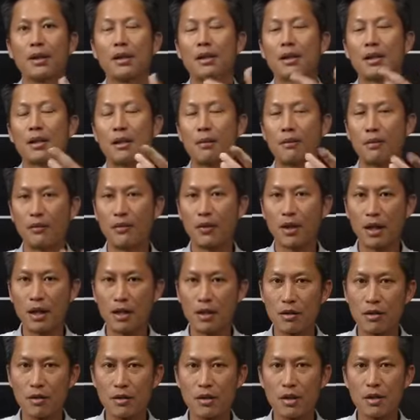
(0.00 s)
some of the
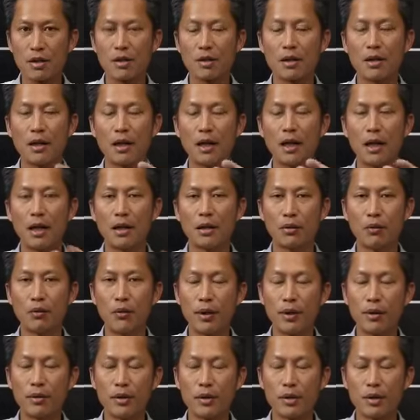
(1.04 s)
gears and the
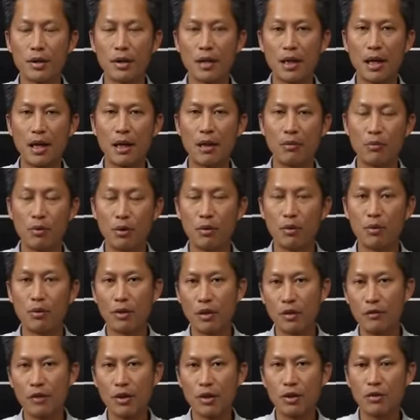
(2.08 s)
wheels, and
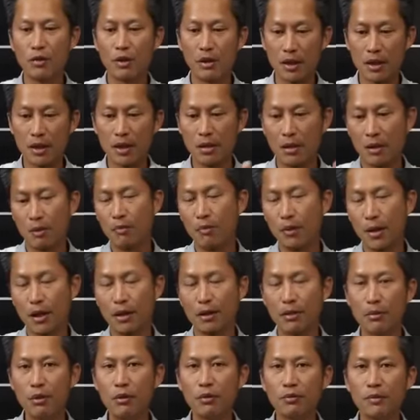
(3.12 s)
eventually it's gonna break the
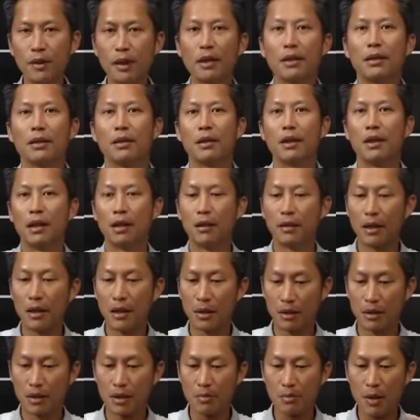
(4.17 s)
movement in
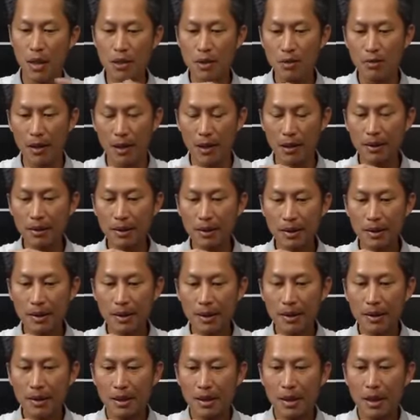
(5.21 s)
this mainspring.
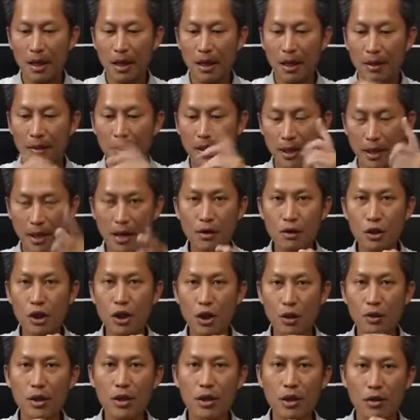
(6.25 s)
And I'll
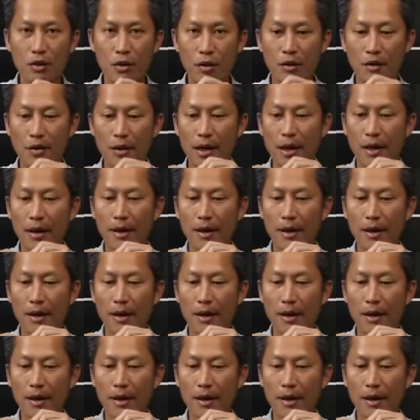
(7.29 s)
show it to you,